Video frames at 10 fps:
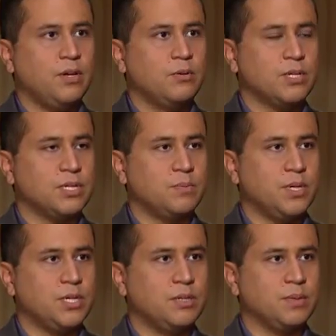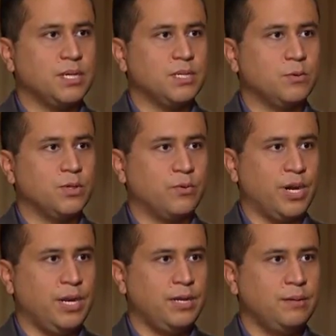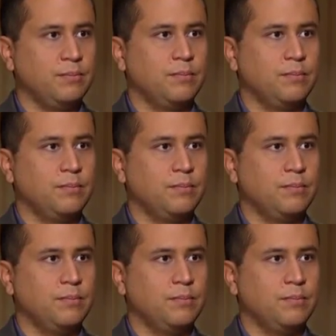he was suspicious because it was raining.